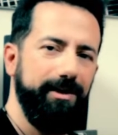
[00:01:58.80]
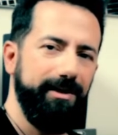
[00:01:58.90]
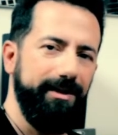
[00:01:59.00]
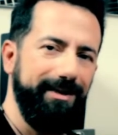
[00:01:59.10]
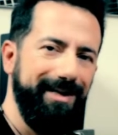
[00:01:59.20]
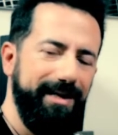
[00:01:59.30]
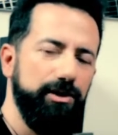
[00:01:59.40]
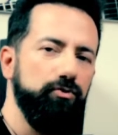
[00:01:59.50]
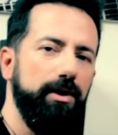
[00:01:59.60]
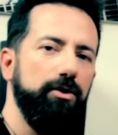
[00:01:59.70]
in
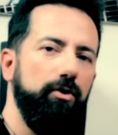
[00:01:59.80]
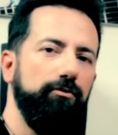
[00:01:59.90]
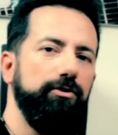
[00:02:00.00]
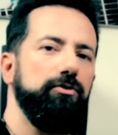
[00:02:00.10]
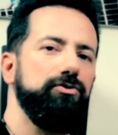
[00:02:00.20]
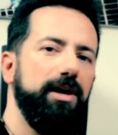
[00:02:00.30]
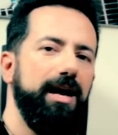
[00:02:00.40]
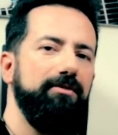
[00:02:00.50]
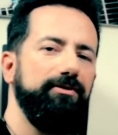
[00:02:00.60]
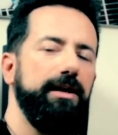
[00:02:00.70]
each one of those
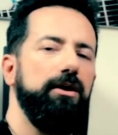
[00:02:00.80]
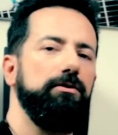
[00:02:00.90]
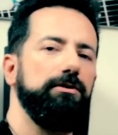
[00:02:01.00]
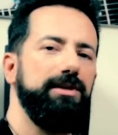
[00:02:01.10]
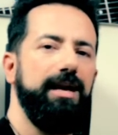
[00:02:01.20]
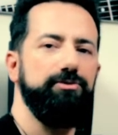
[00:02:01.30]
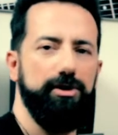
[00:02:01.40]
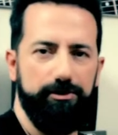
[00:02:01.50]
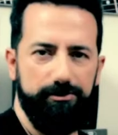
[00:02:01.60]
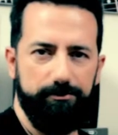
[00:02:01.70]
half an hour time
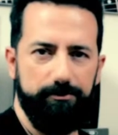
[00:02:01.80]
slots.